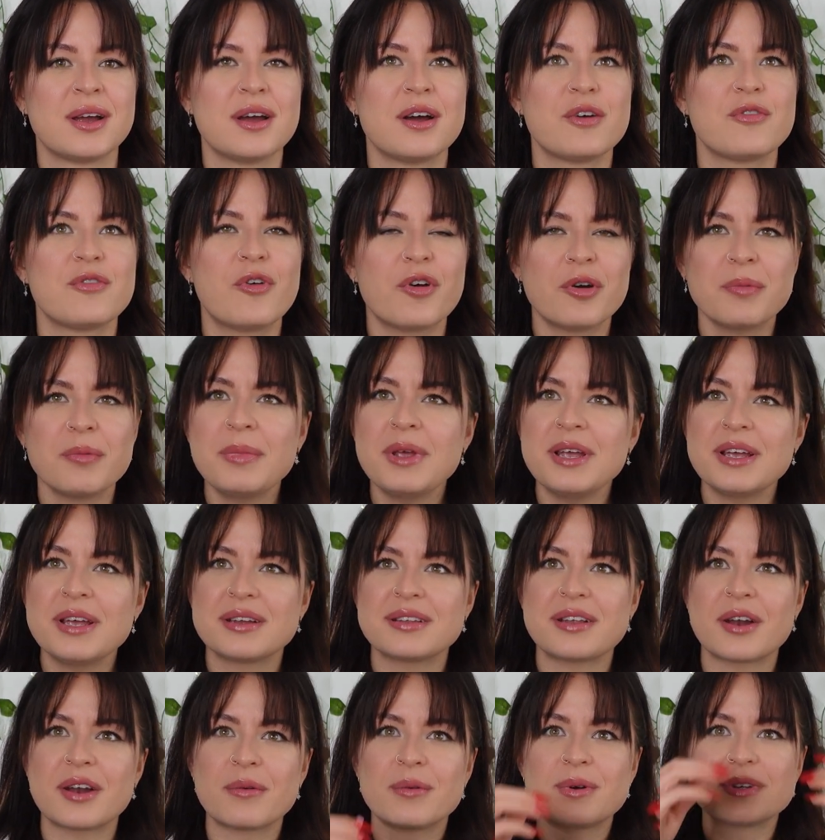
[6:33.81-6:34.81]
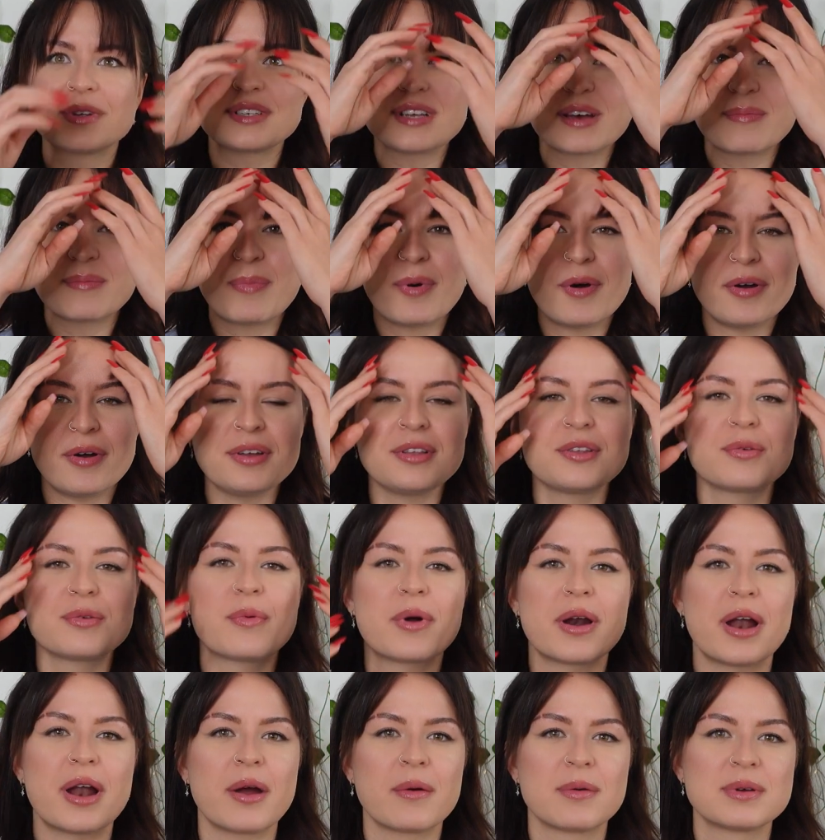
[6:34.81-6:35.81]
For me, there was a point
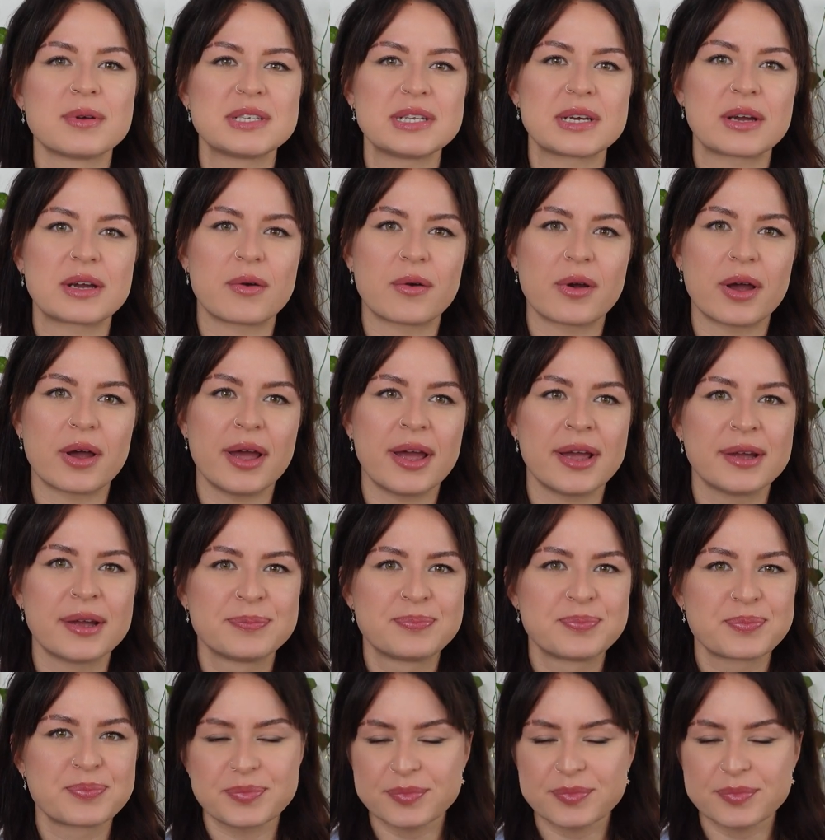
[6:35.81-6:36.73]
where I was like, okay,